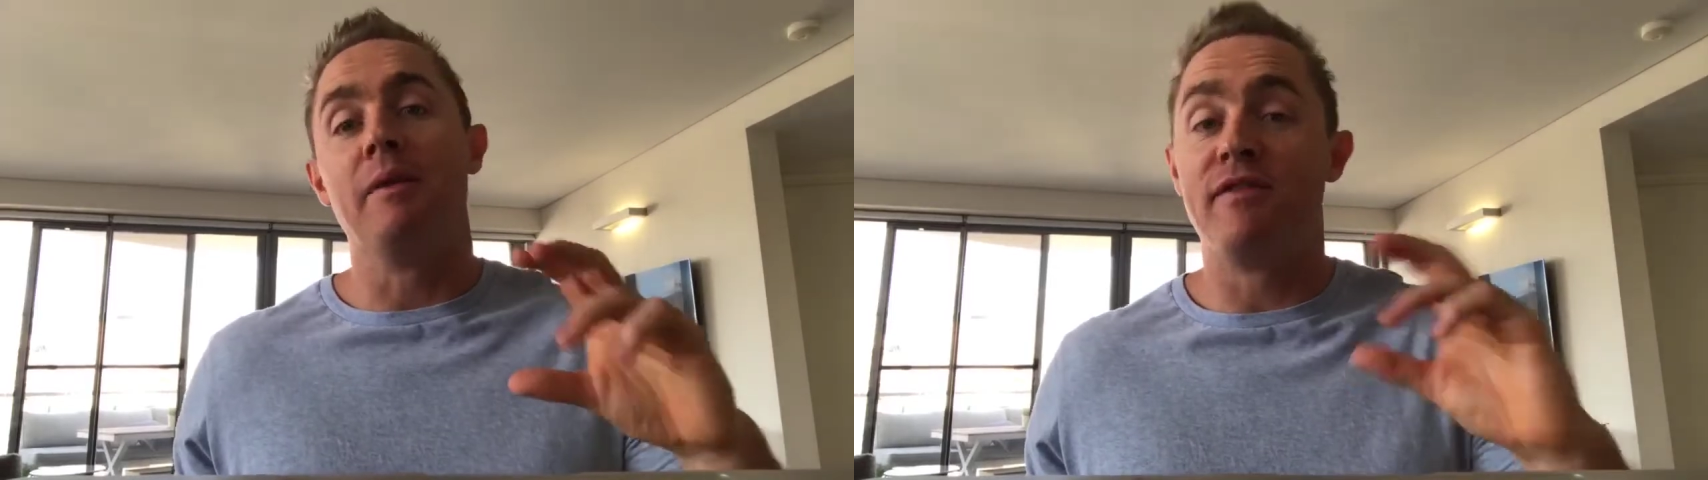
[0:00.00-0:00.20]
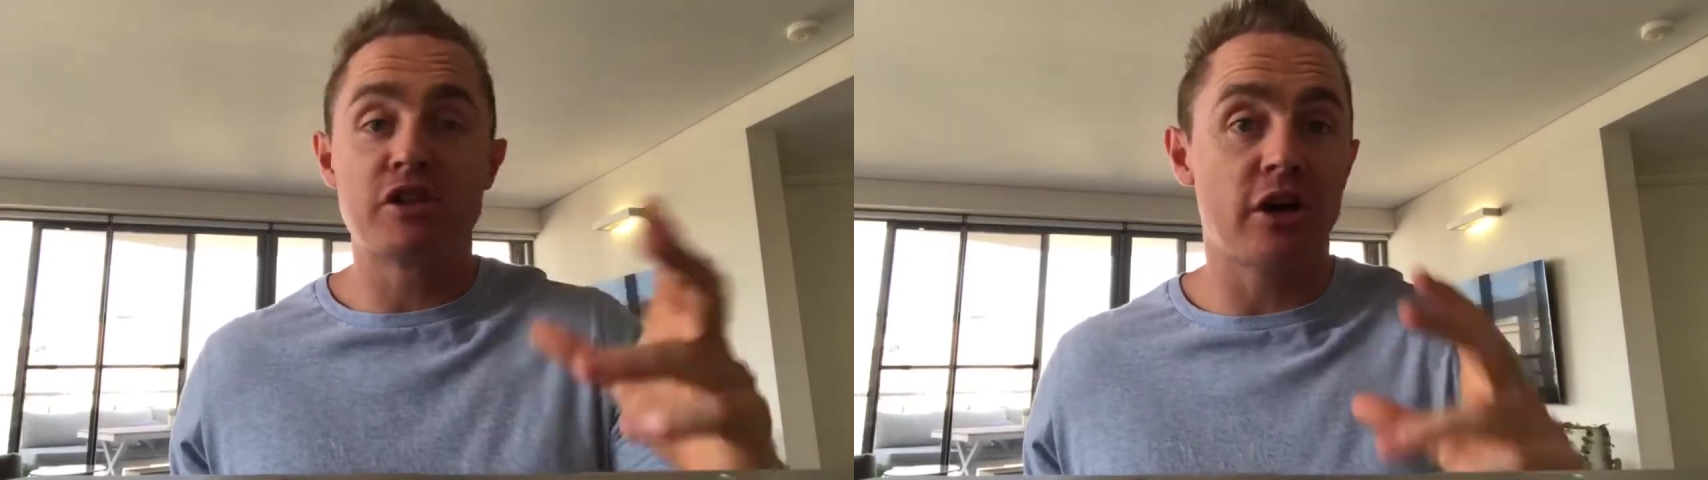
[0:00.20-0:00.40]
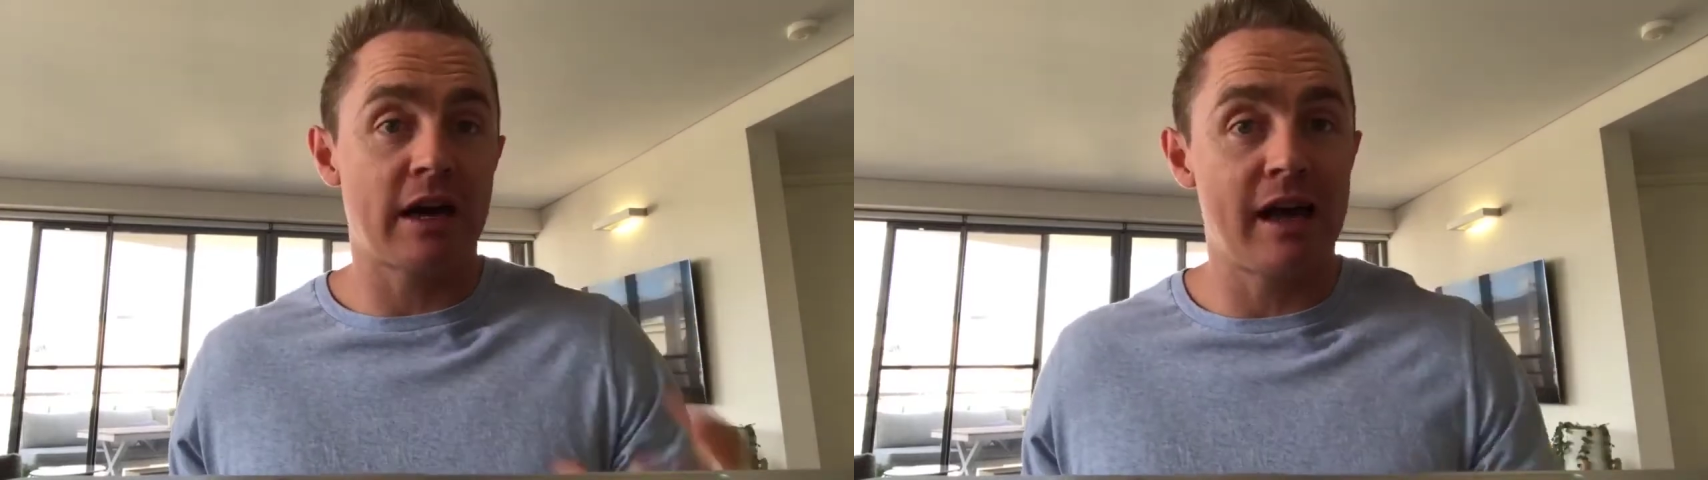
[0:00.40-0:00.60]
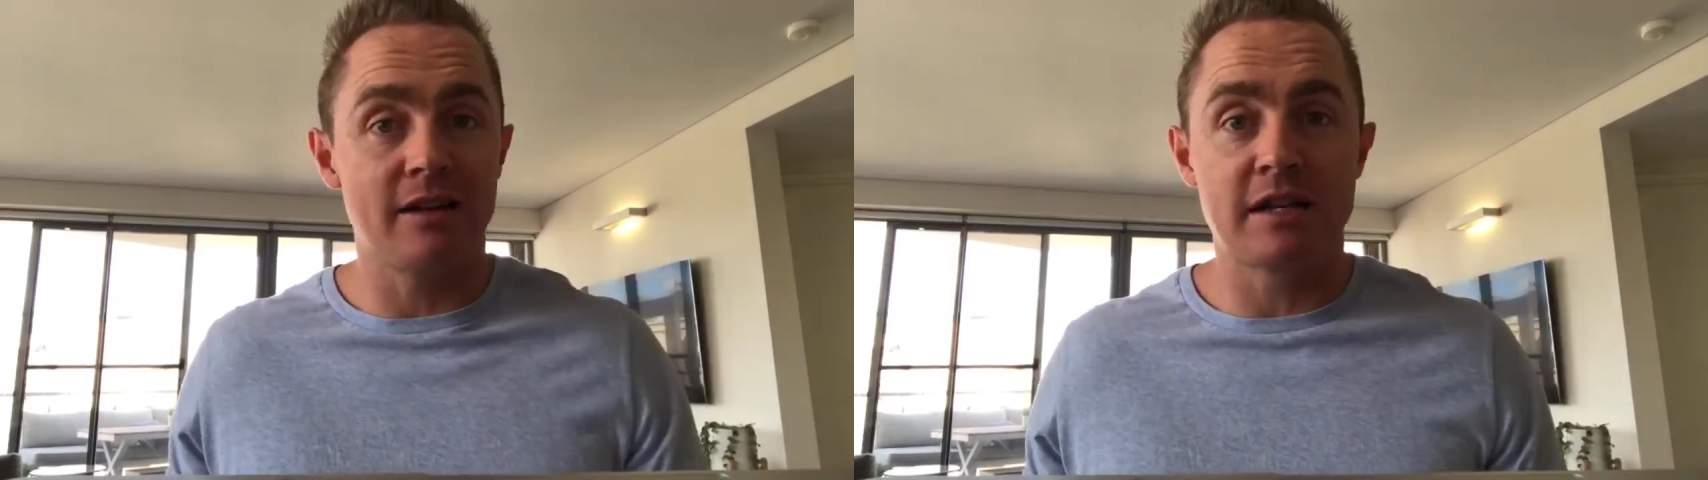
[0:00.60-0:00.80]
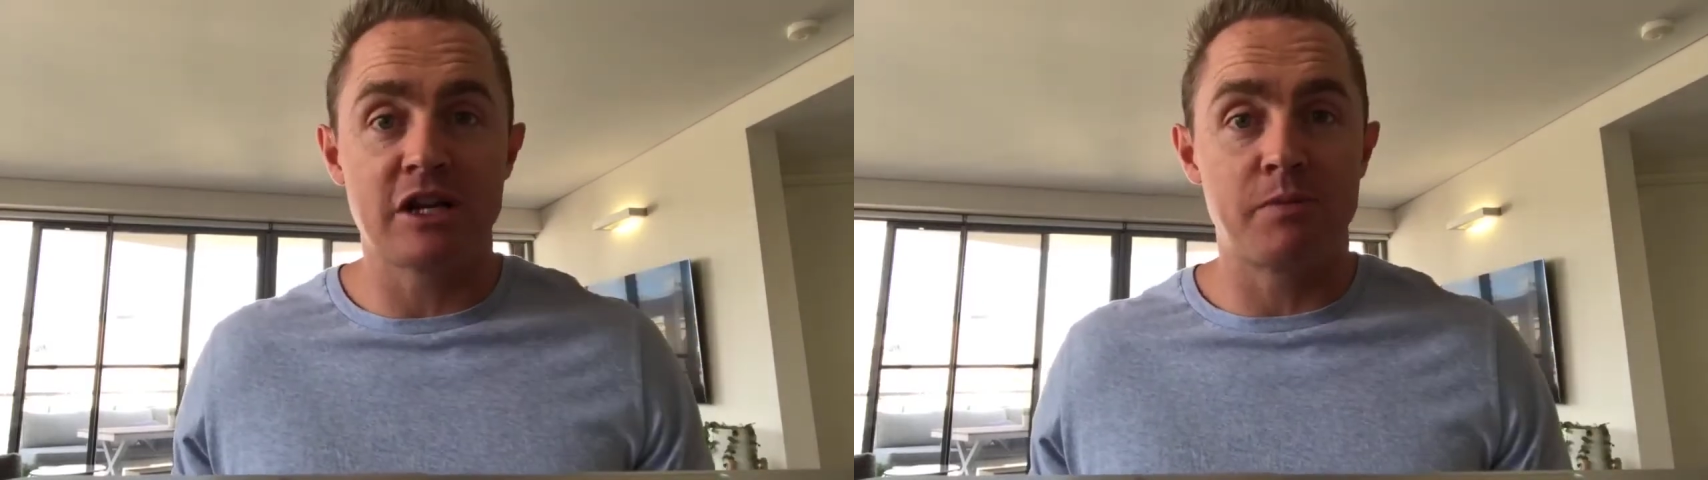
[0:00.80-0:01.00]
if it's okay,
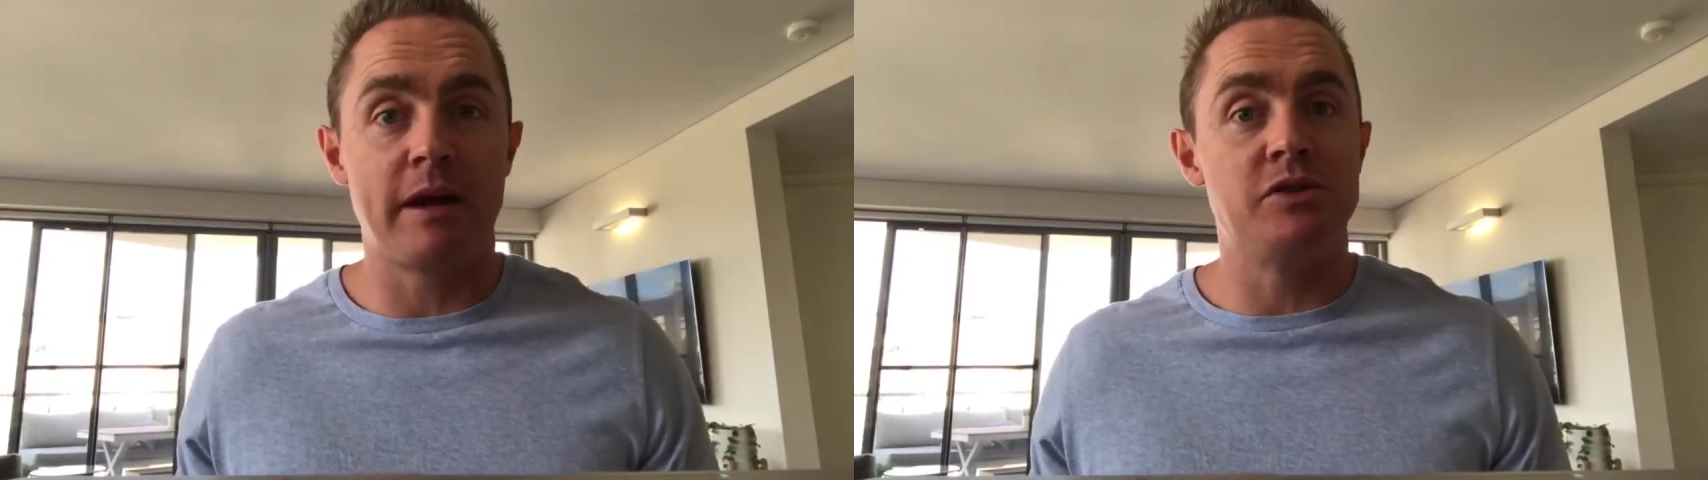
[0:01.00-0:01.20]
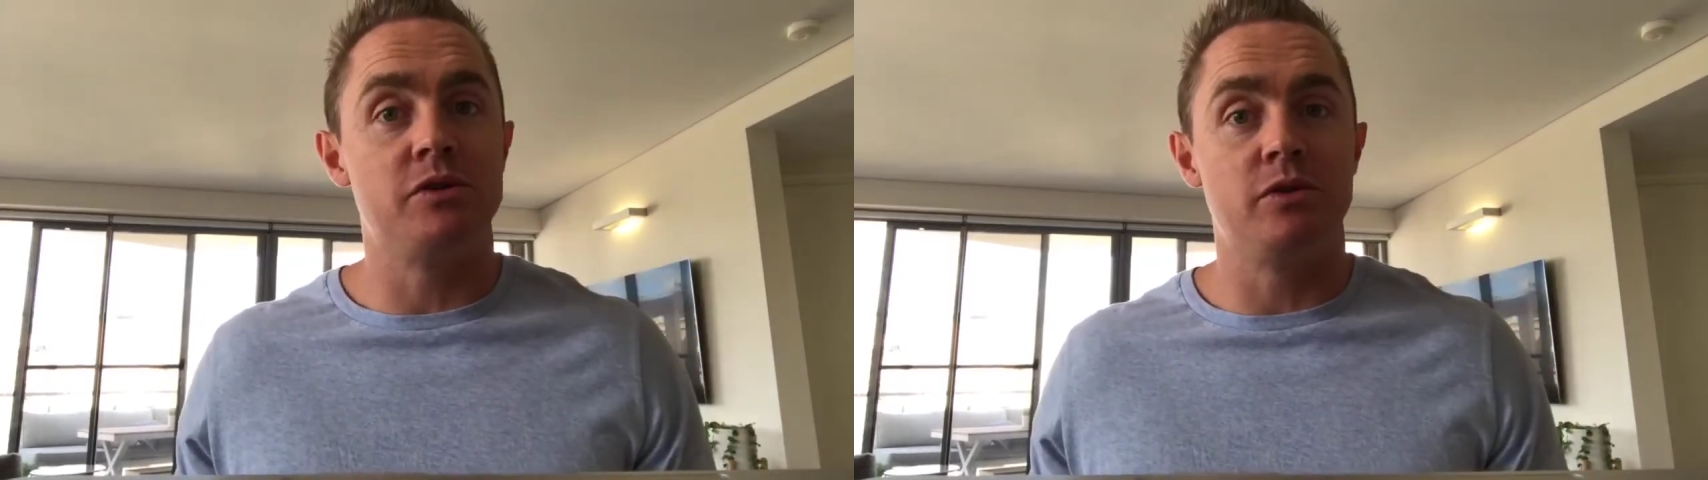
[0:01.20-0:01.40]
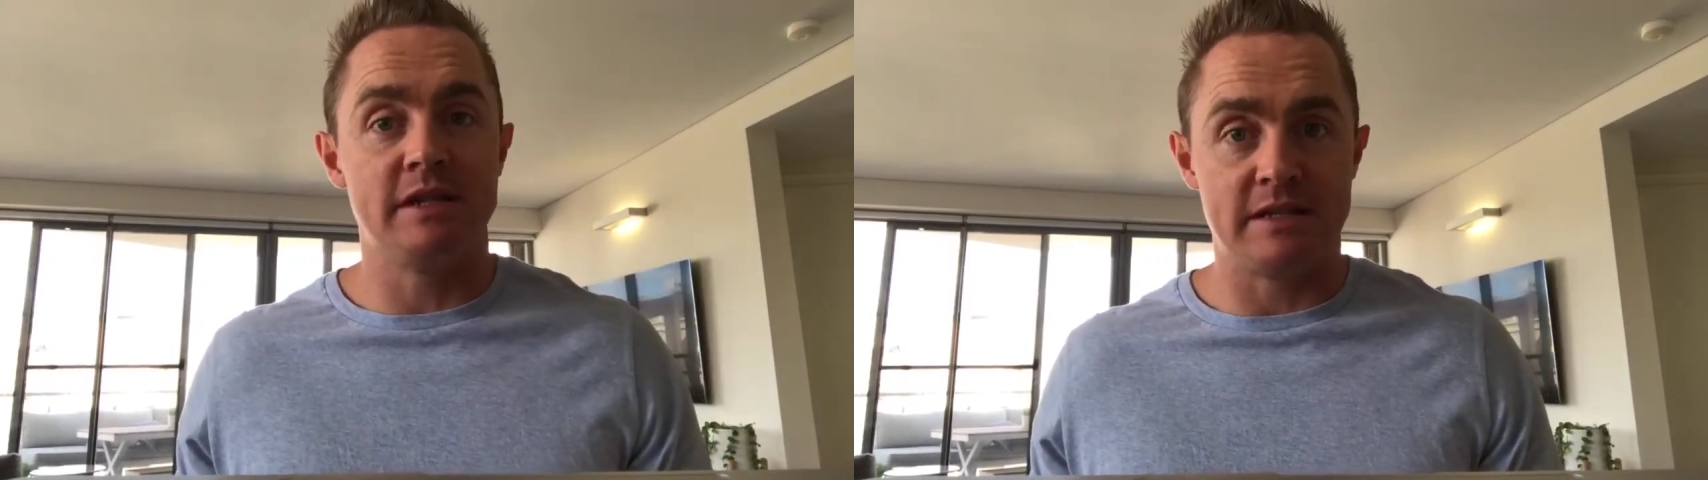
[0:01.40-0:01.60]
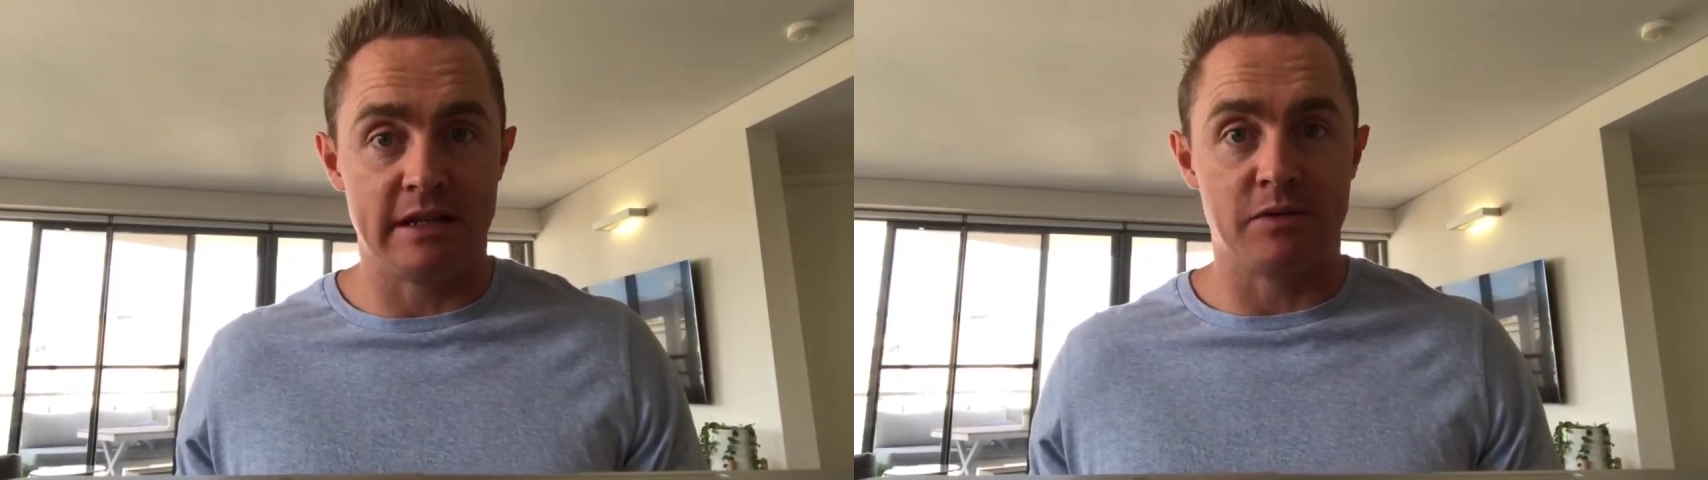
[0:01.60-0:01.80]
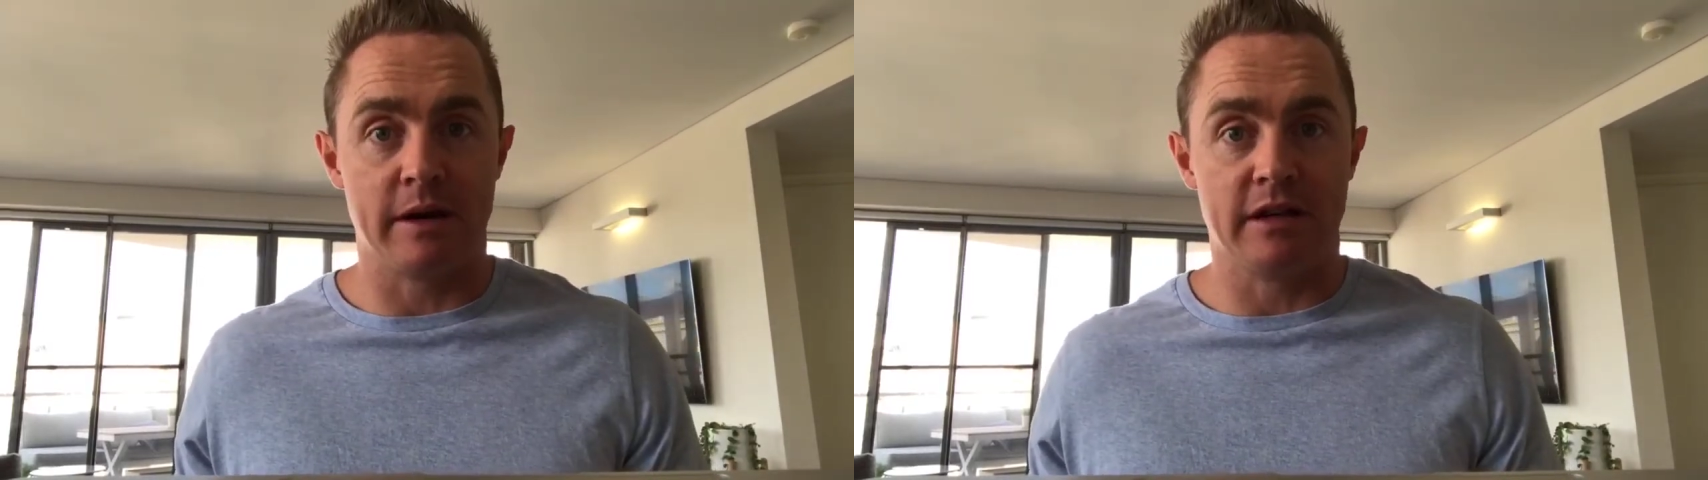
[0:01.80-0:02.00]
I'll touch base with you in
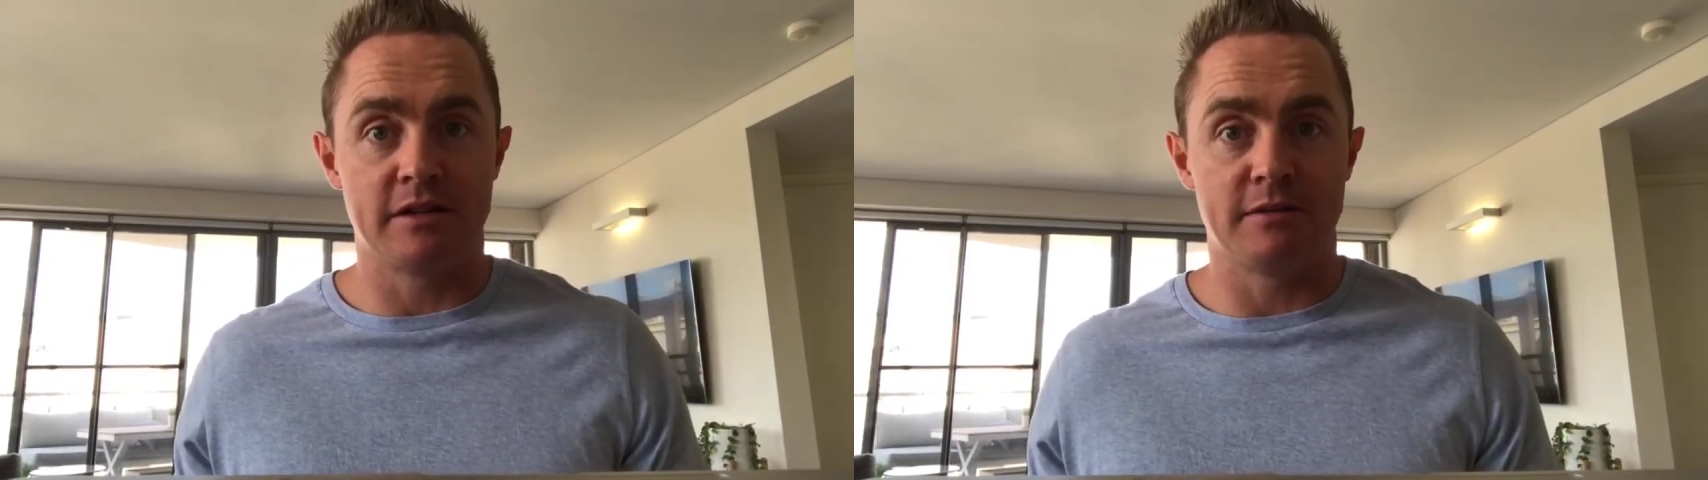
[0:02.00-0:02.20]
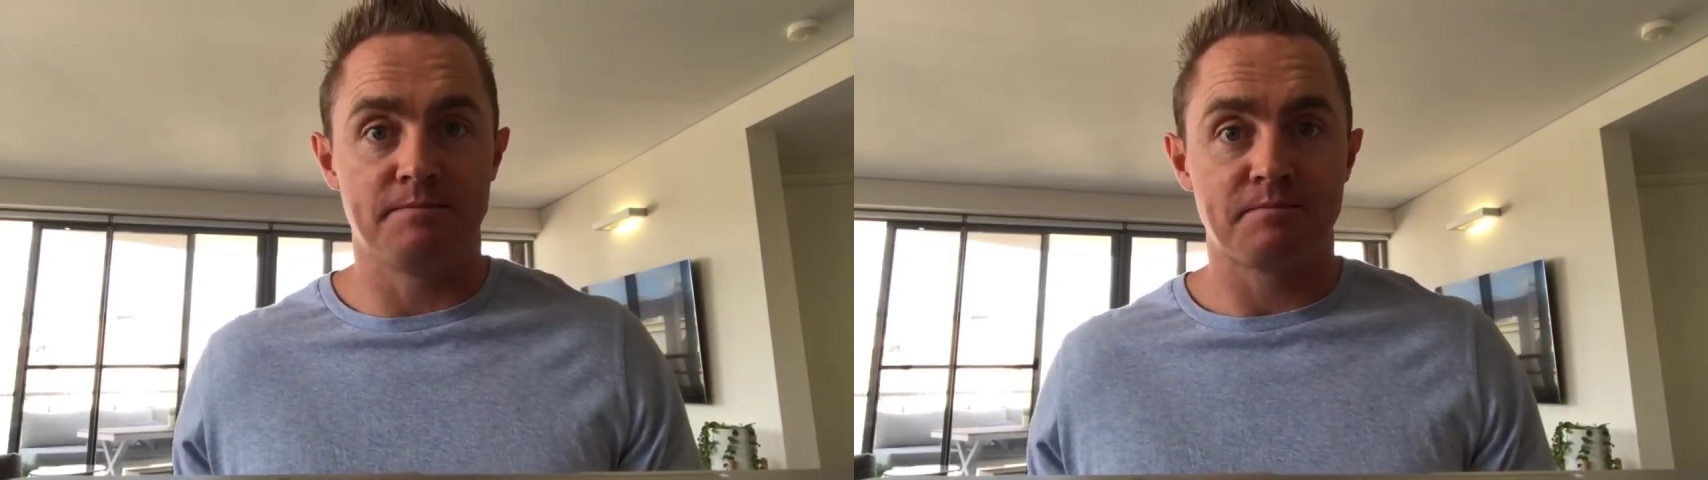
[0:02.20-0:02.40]
6 weeks.